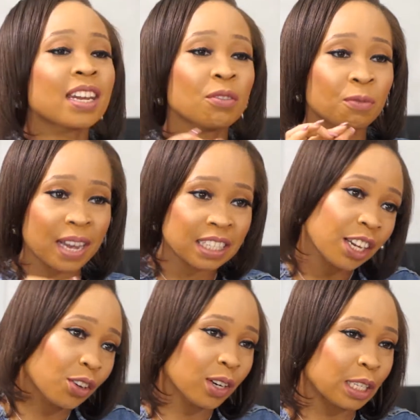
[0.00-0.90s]
The first
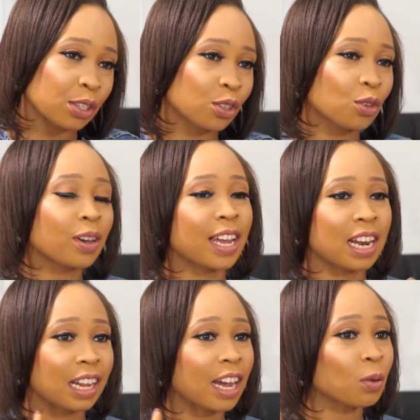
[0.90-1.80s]
thing you need to do
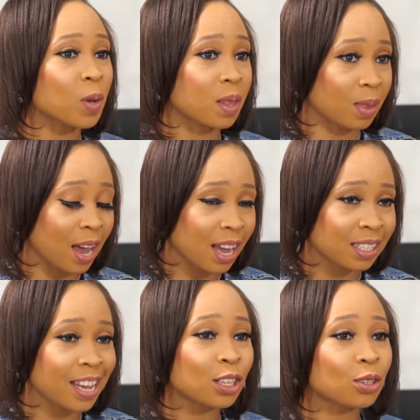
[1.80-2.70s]
in line with
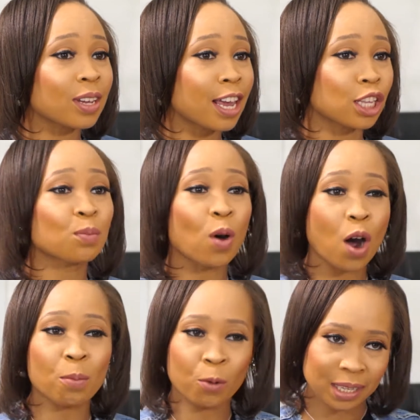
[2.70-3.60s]
that is to eat
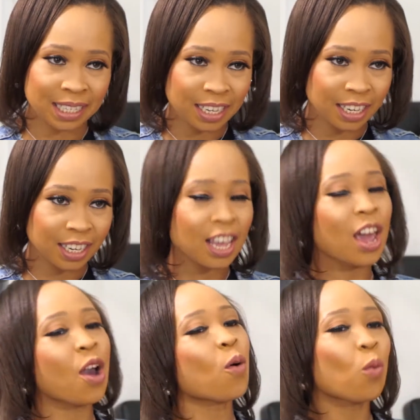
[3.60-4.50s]
more protein.
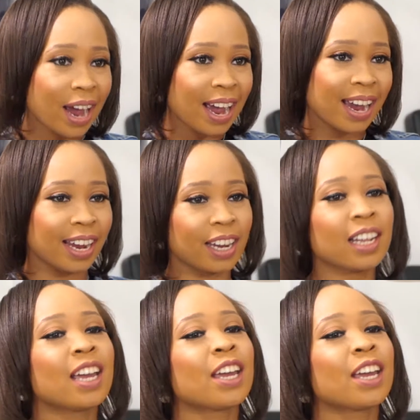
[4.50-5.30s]
Why?